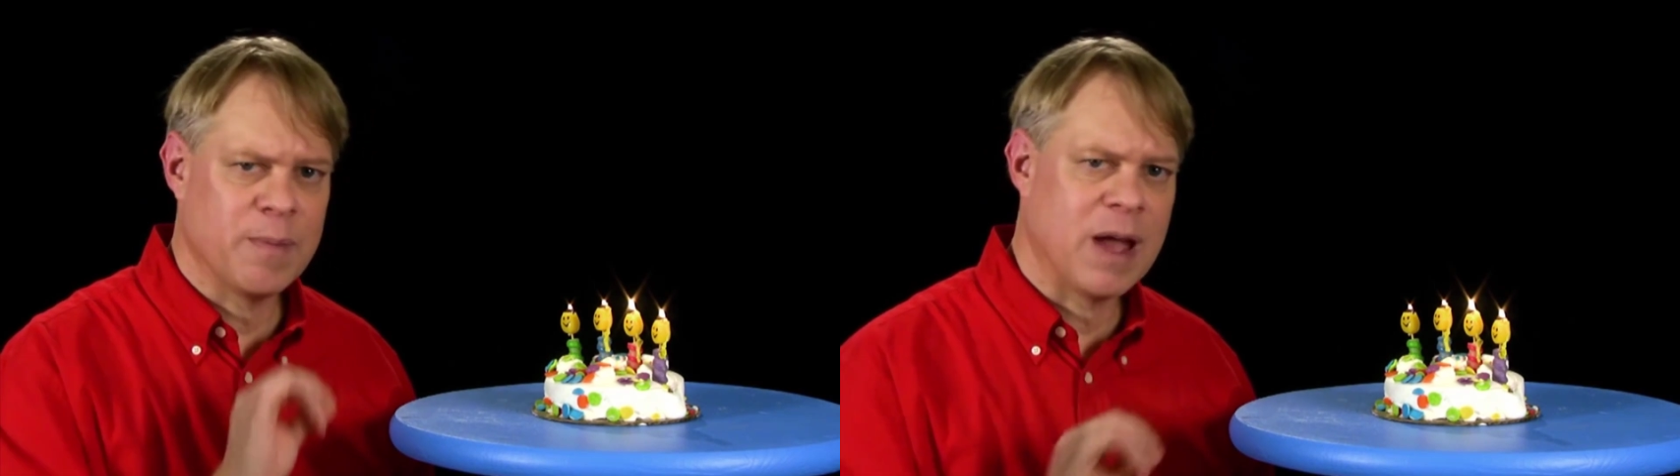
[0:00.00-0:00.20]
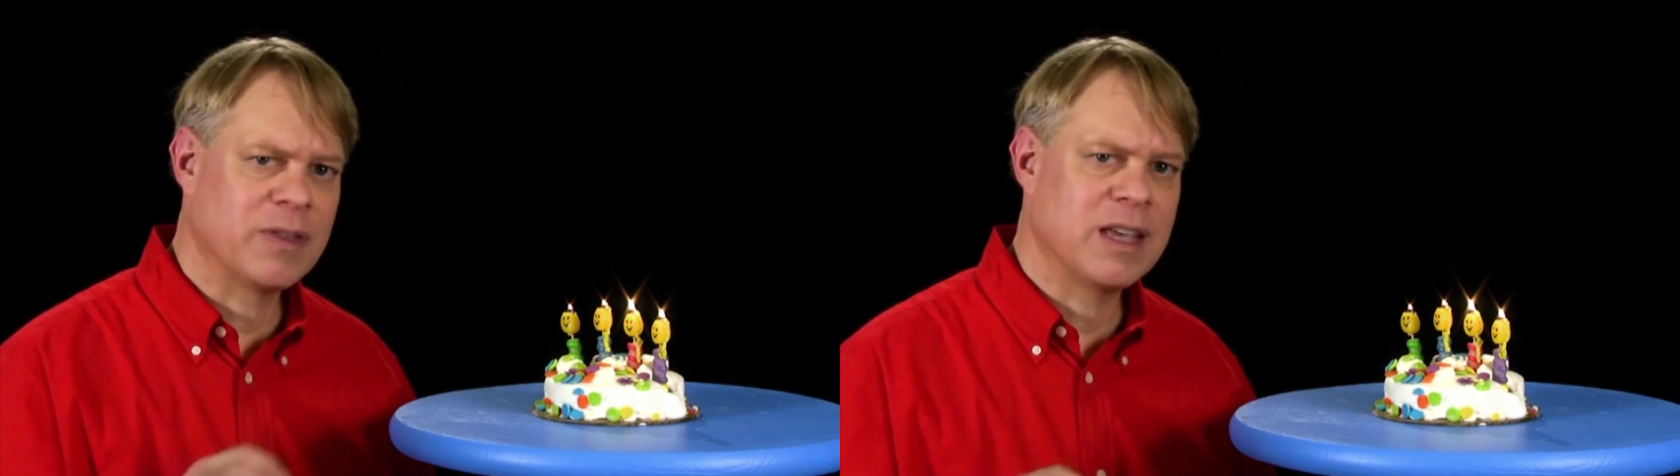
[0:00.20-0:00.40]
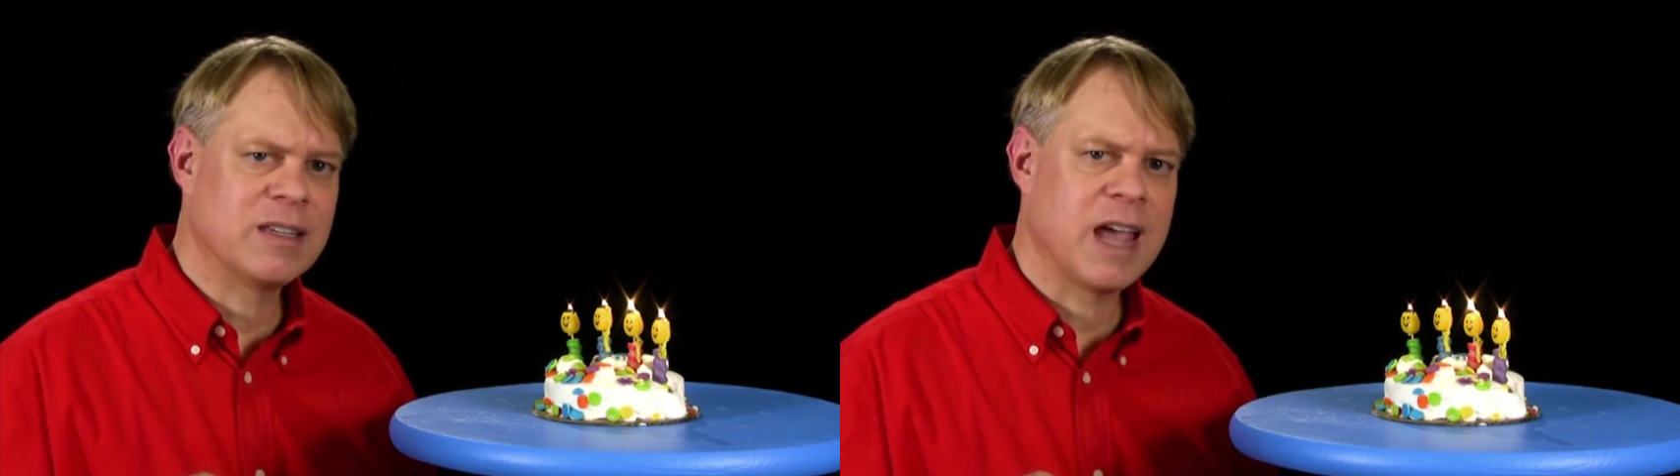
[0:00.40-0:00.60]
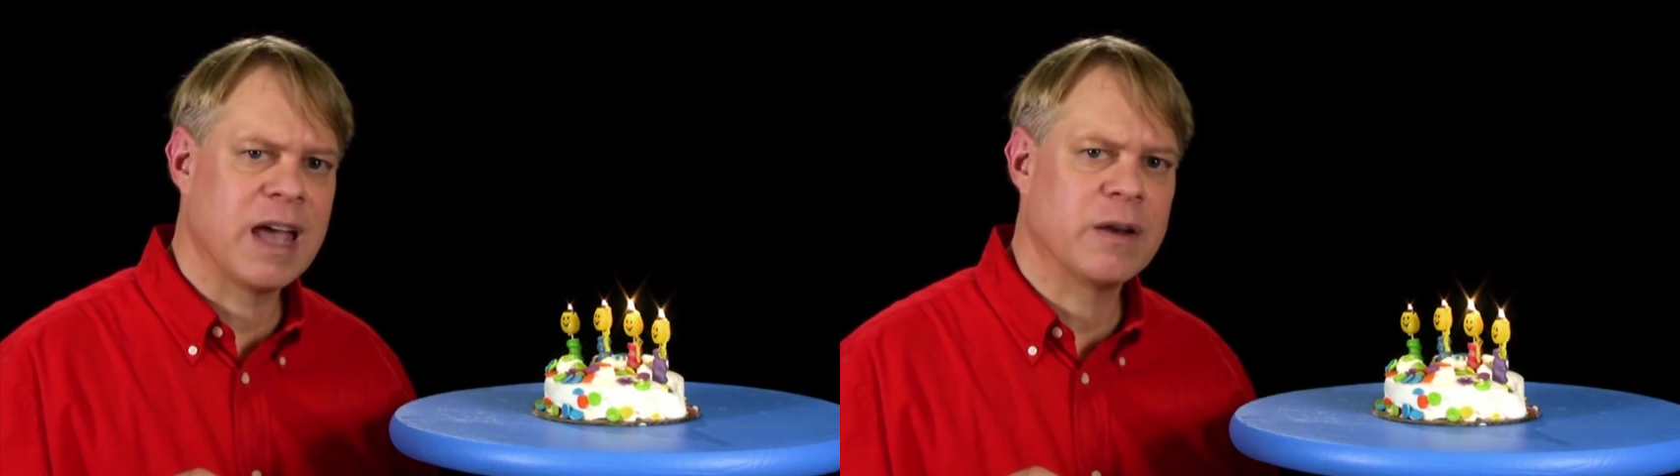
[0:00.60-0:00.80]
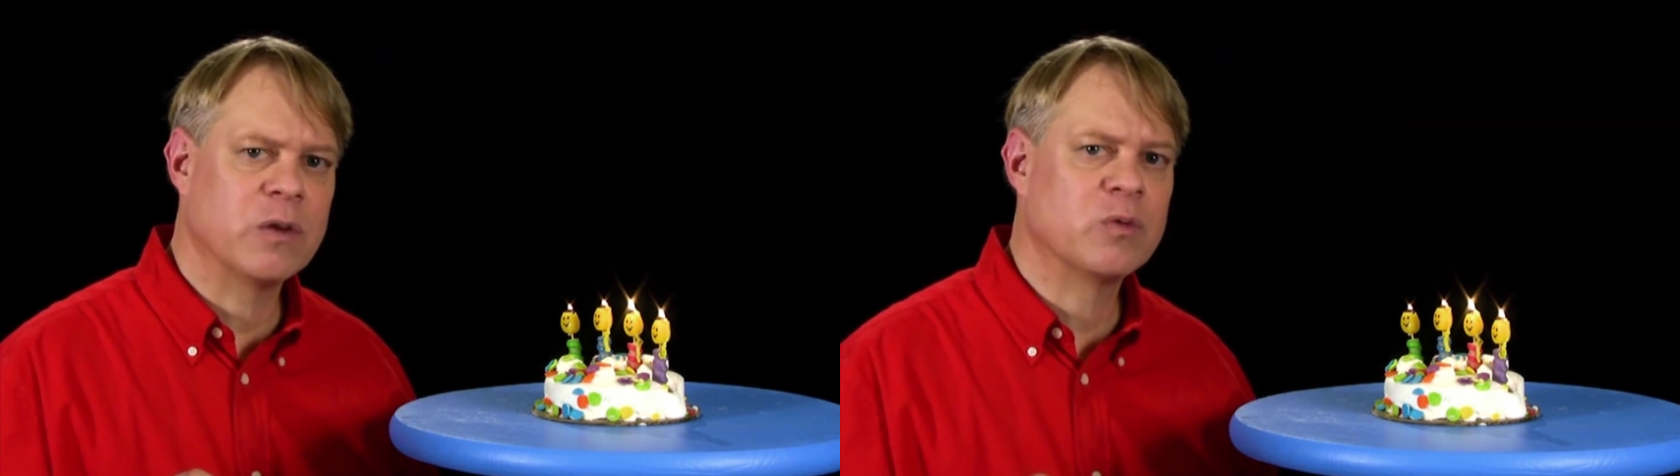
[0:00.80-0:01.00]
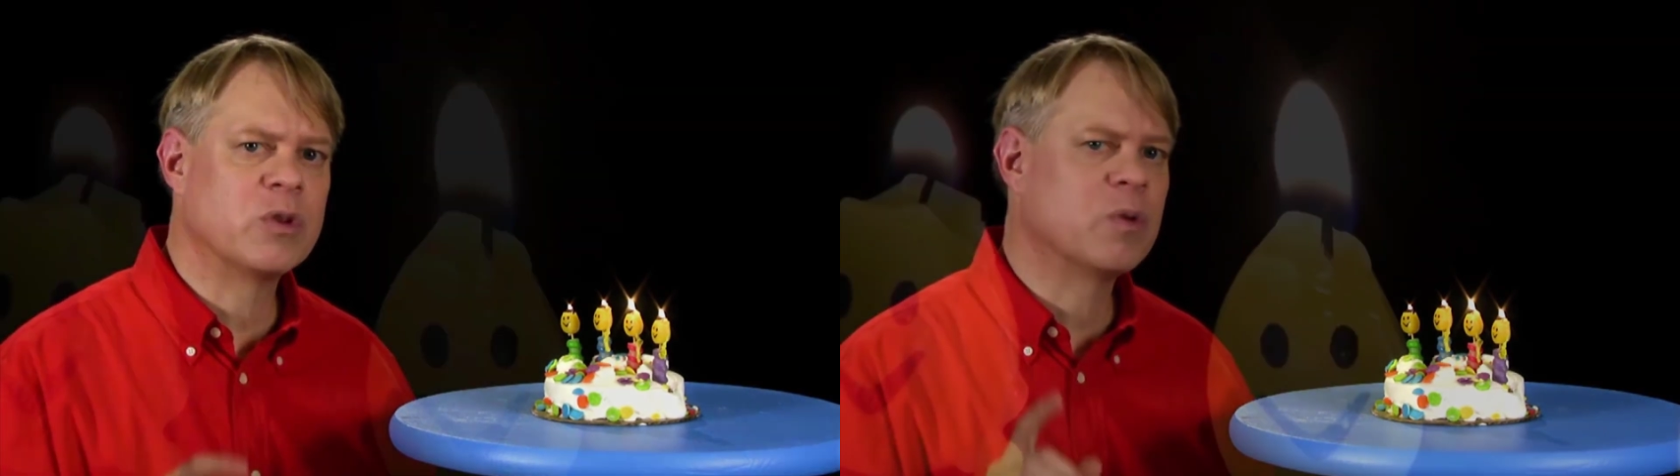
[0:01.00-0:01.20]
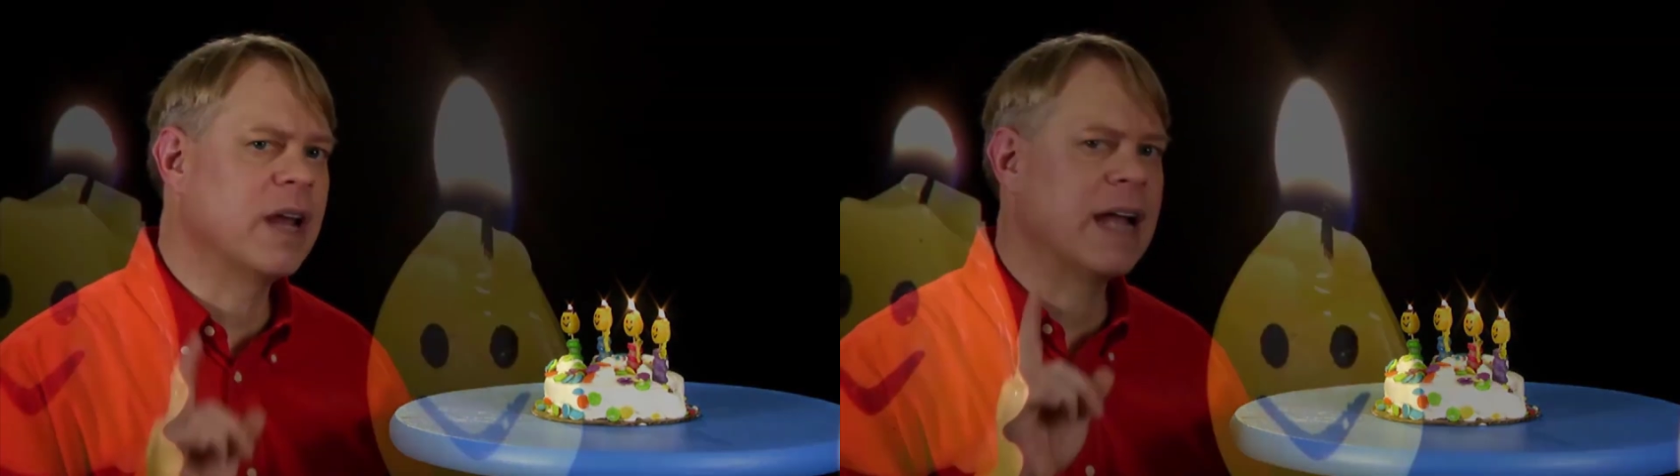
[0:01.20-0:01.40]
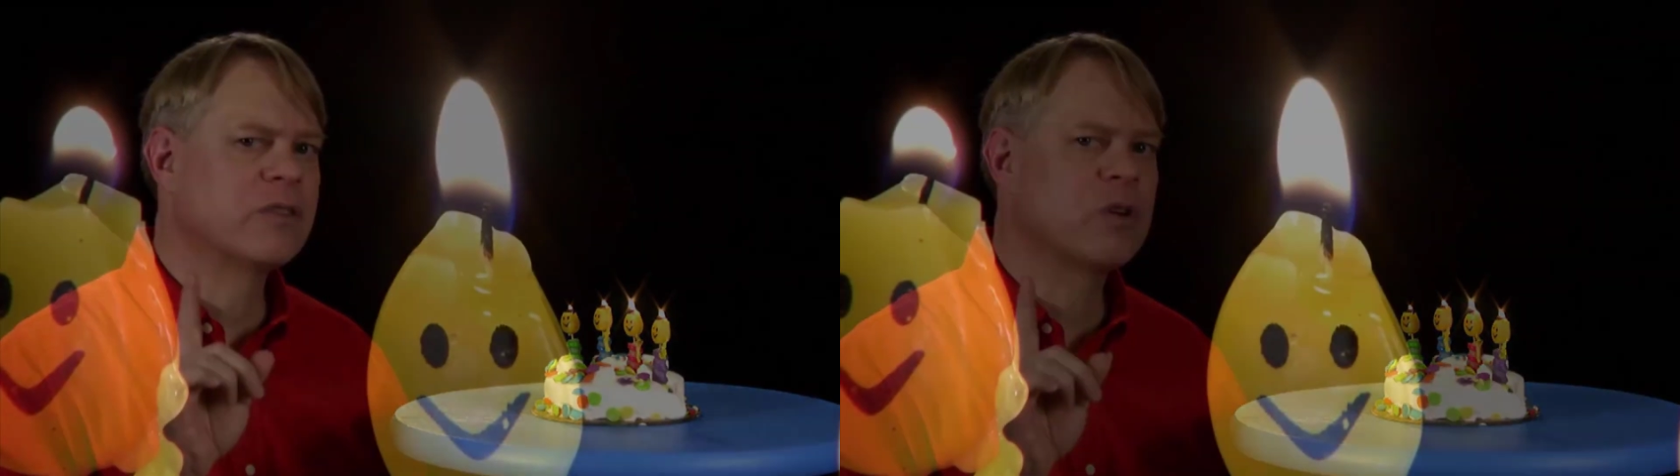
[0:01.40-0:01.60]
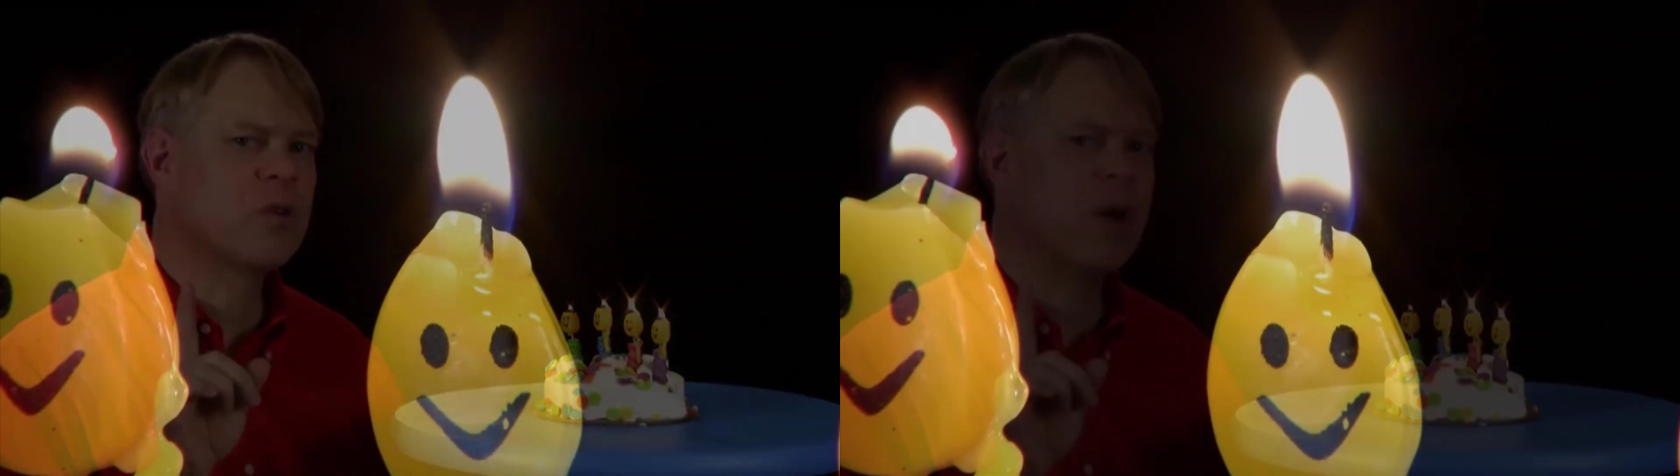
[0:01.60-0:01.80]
about these candles which will answer a